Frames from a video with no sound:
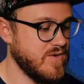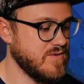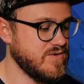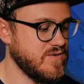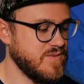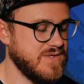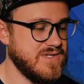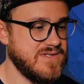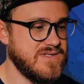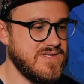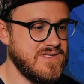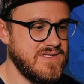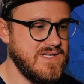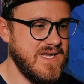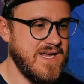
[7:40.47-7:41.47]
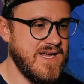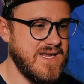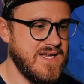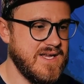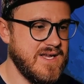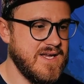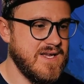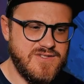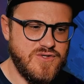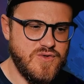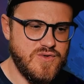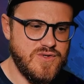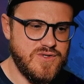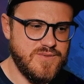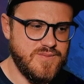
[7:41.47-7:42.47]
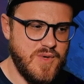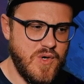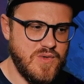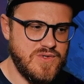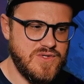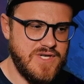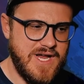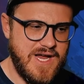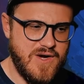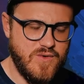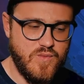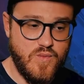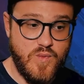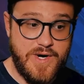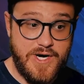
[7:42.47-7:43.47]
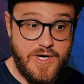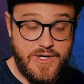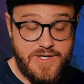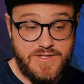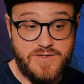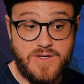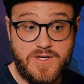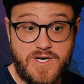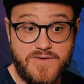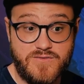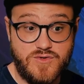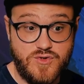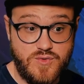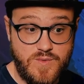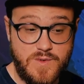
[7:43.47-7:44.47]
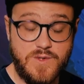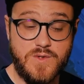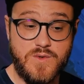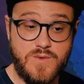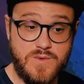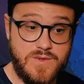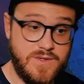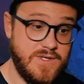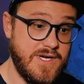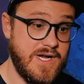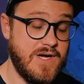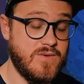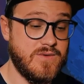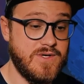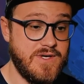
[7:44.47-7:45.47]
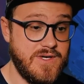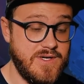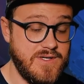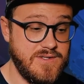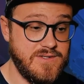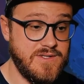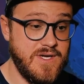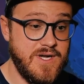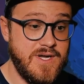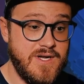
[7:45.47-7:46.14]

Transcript: So we could say users post count where is archive true, count is,